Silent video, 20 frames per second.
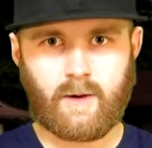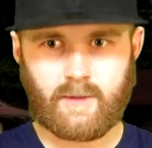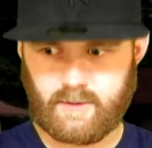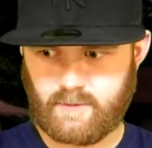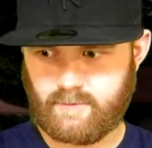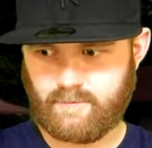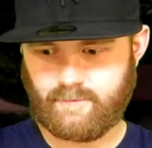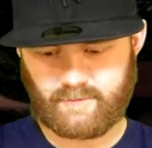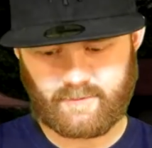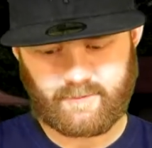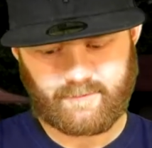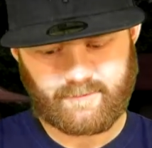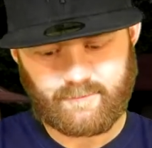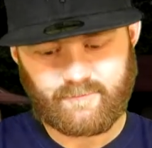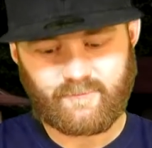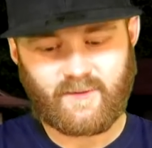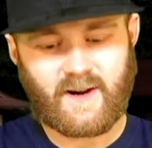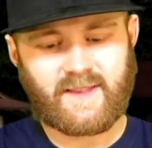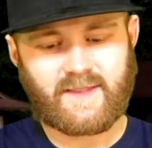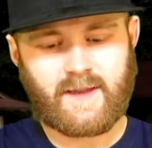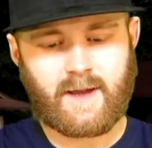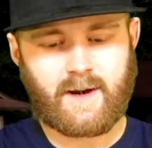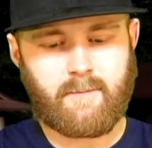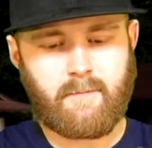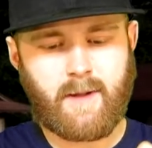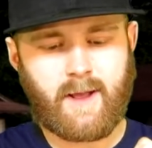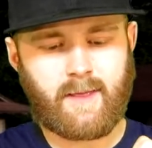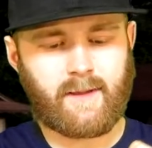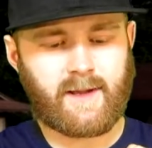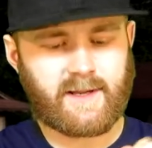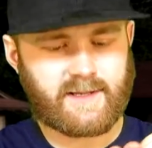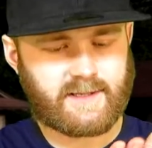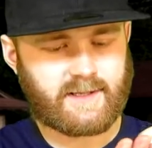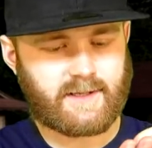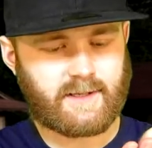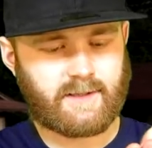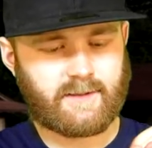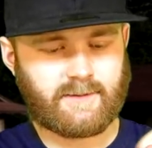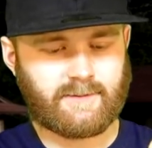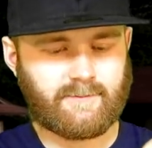Write that on my
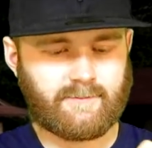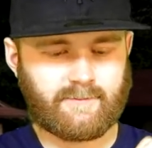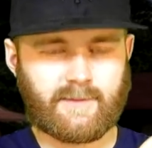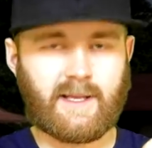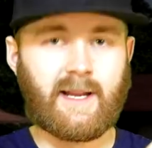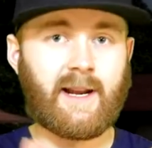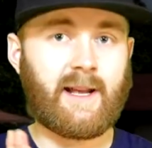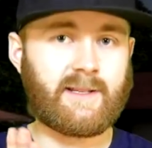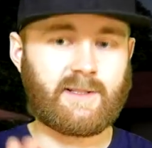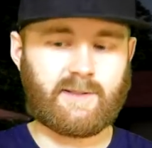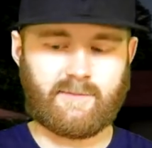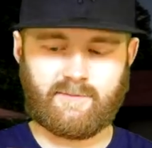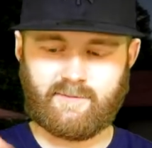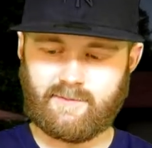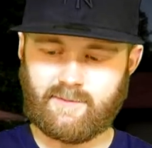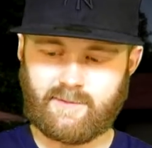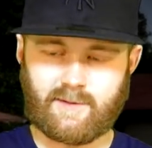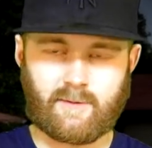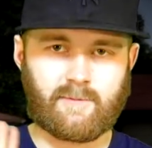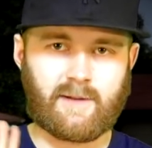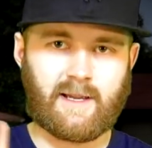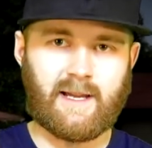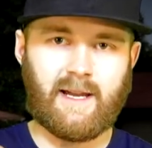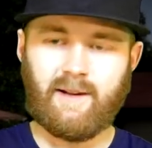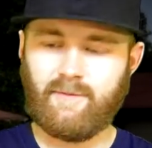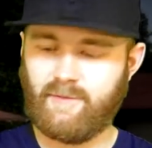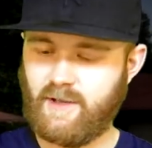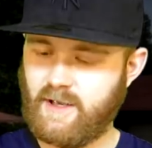list that I don't have.